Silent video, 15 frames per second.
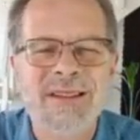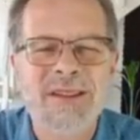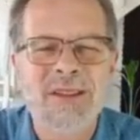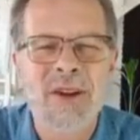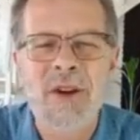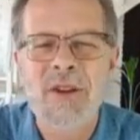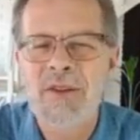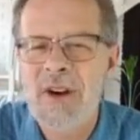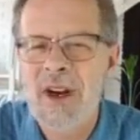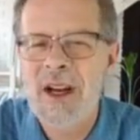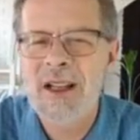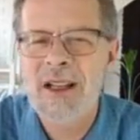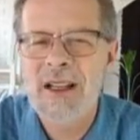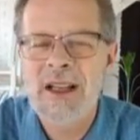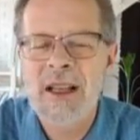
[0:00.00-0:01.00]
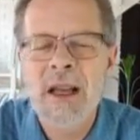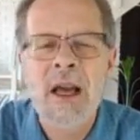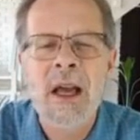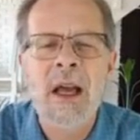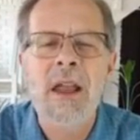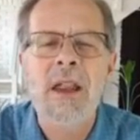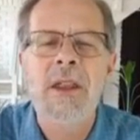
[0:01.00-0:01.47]
Or finally,
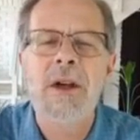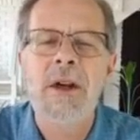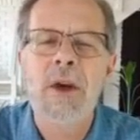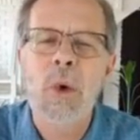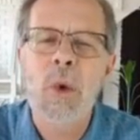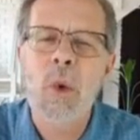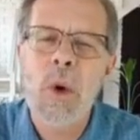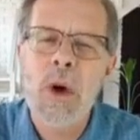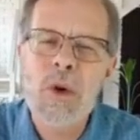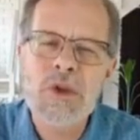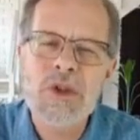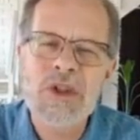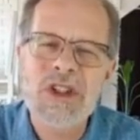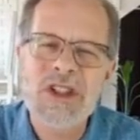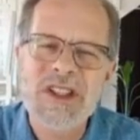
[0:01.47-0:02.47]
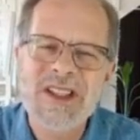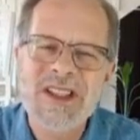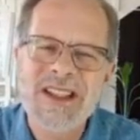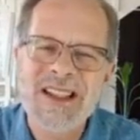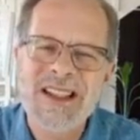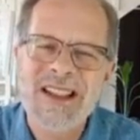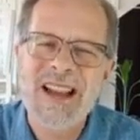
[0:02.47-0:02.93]
the
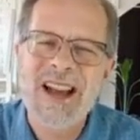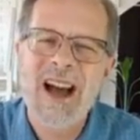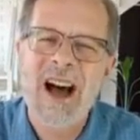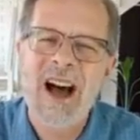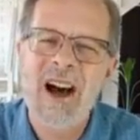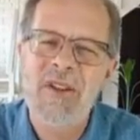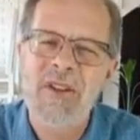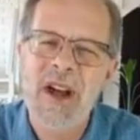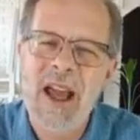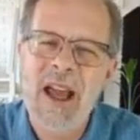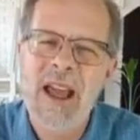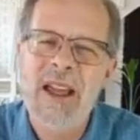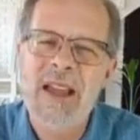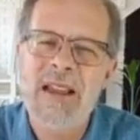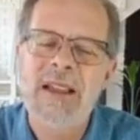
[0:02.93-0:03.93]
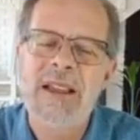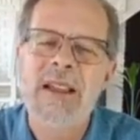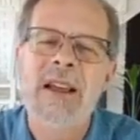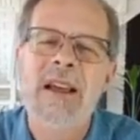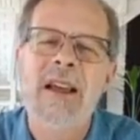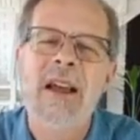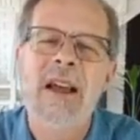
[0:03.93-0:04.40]
quotient of 8
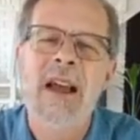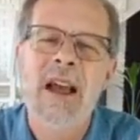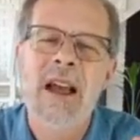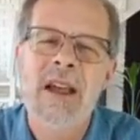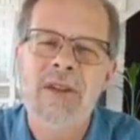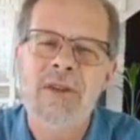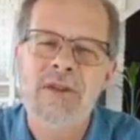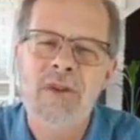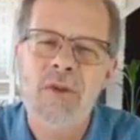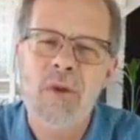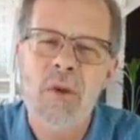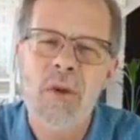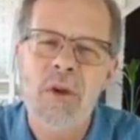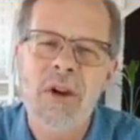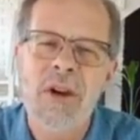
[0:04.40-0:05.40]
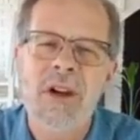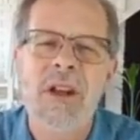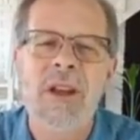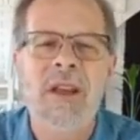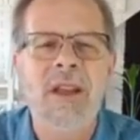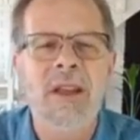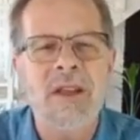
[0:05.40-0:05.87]
and 4
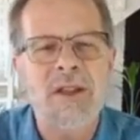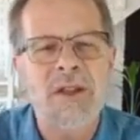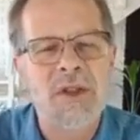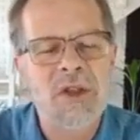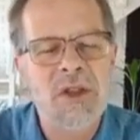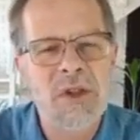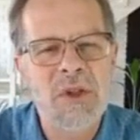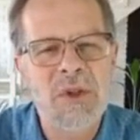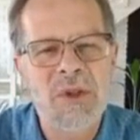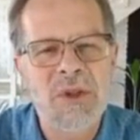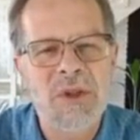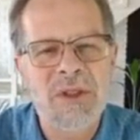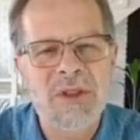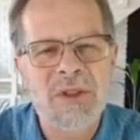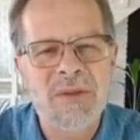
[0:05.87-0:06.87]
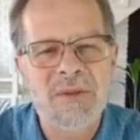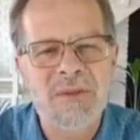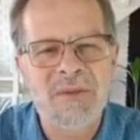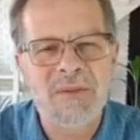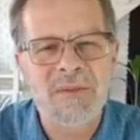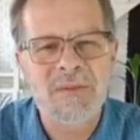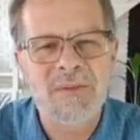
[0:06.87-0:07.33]
is 2.
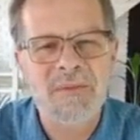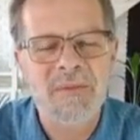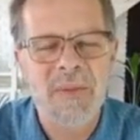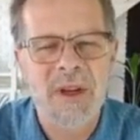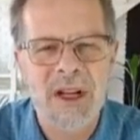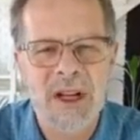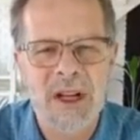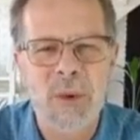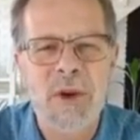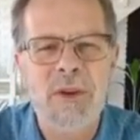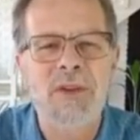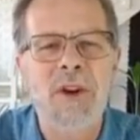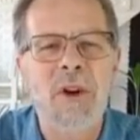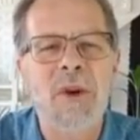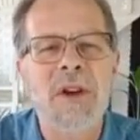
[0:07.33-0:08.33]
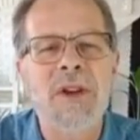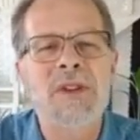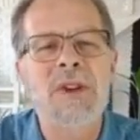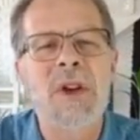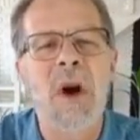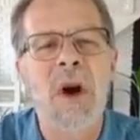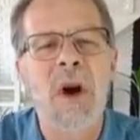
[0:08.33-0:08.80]
Here we
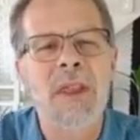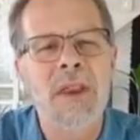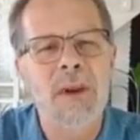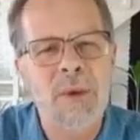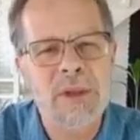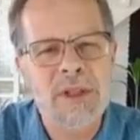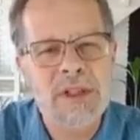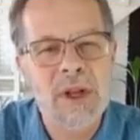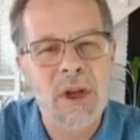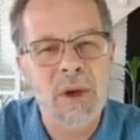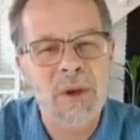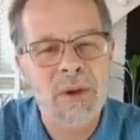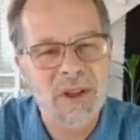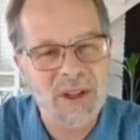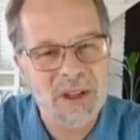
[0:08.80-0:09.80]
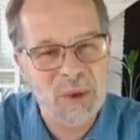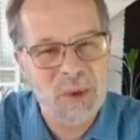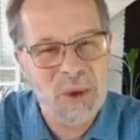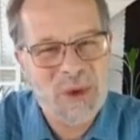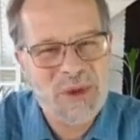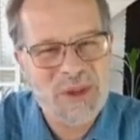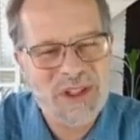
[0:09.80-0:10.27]
focus on the result of the
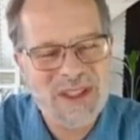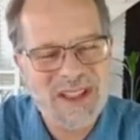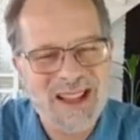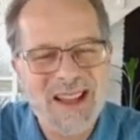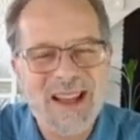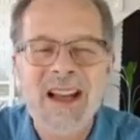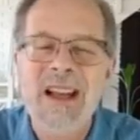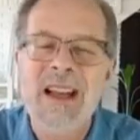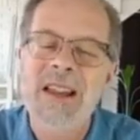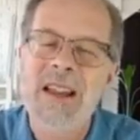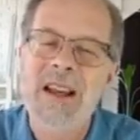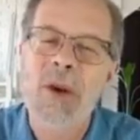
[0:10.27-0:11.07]
quotient. The